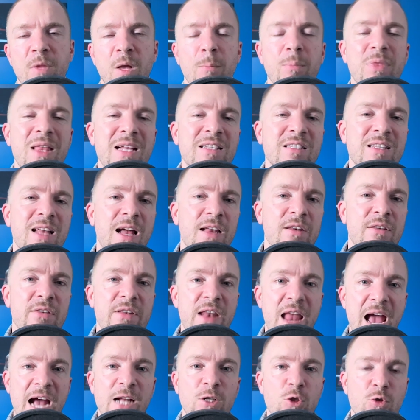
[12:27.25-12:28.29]
But that's
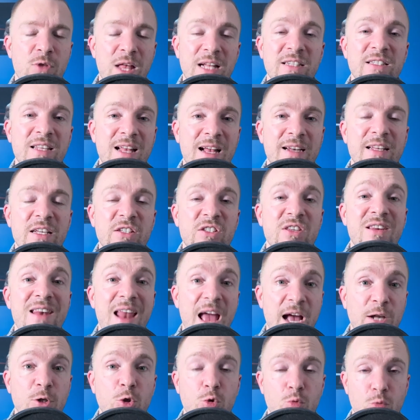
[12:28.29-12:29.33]
not his
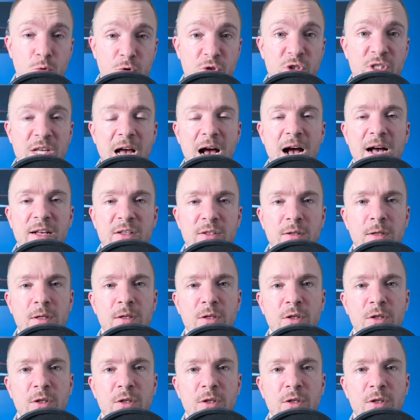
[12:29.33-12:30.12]
natural size.